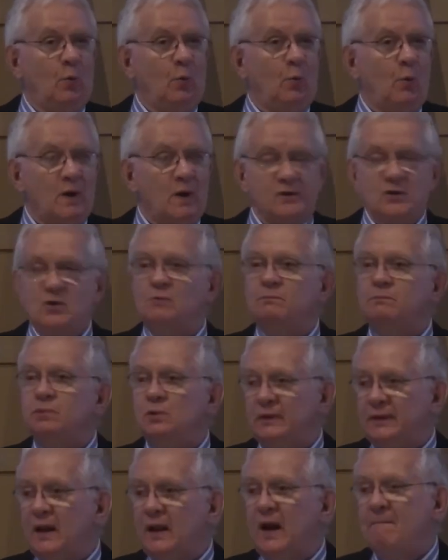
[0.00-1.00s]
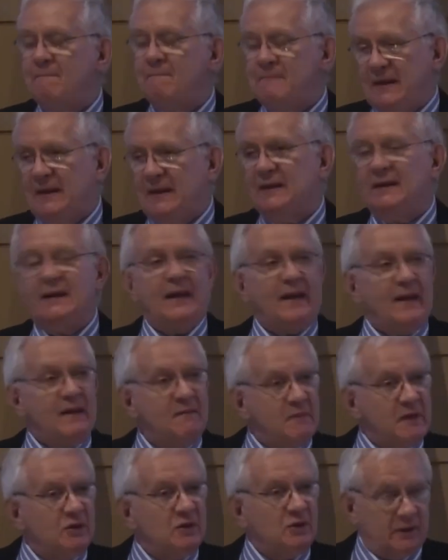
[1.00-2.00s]
What you put up in
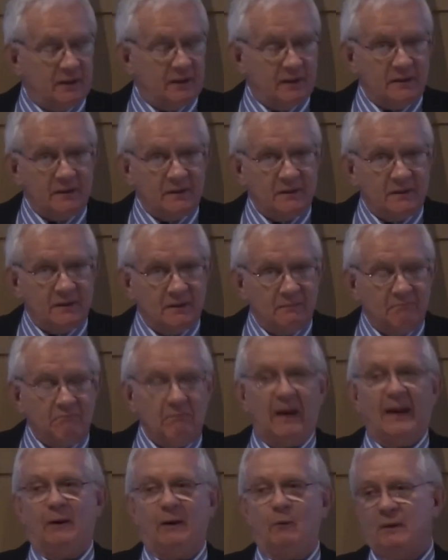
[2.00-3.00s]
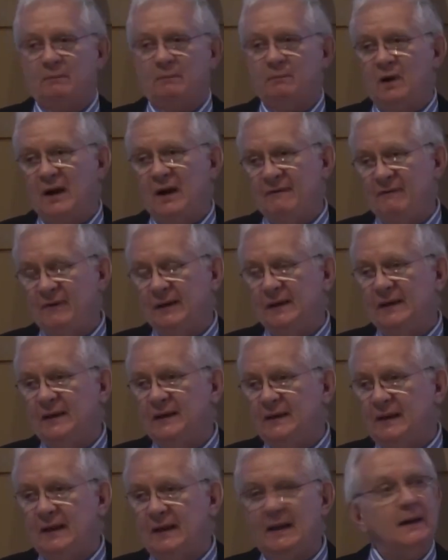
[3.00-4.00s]
images, like what Private
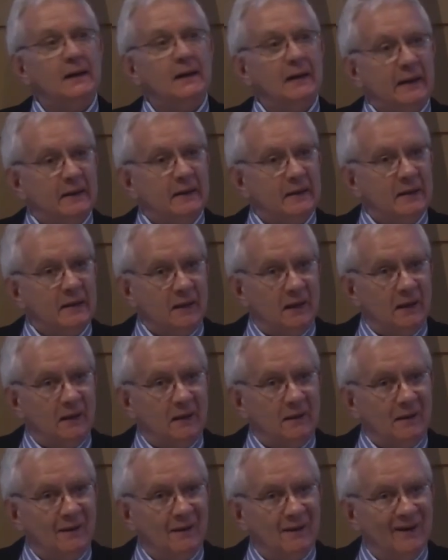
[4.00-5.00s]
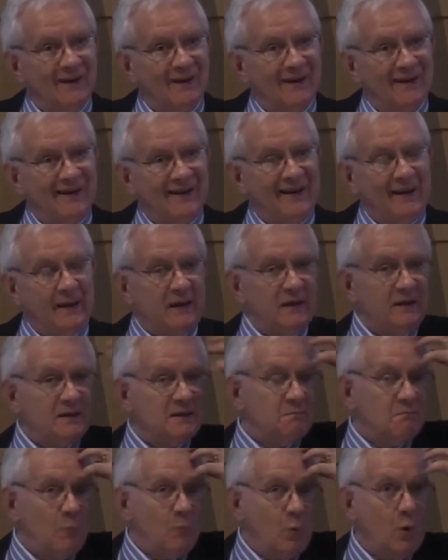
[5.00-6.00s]
Lindy England did,
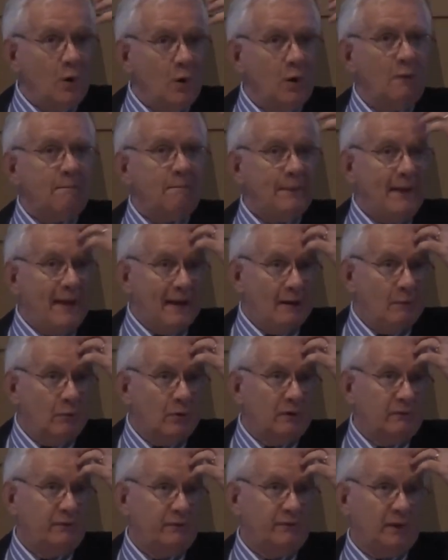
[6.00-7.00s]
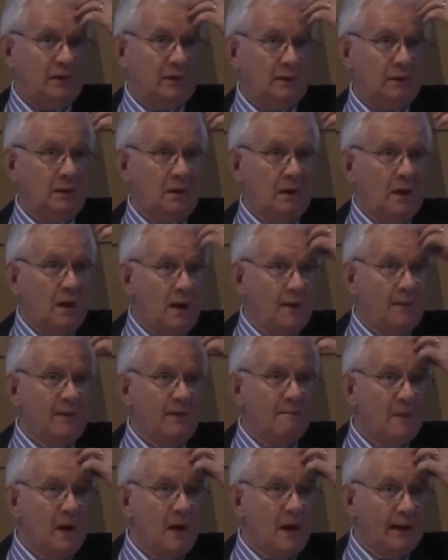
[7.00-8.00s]
is more powerful on
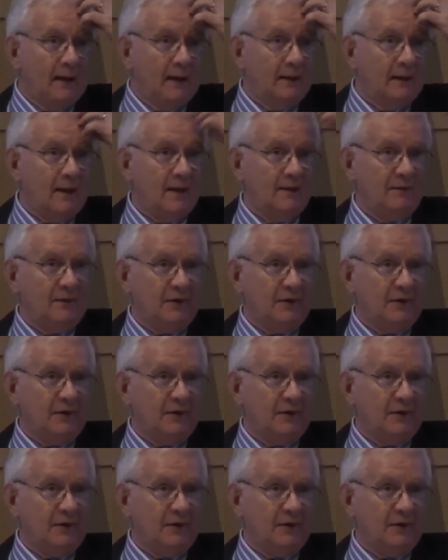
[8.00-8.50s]
the mind.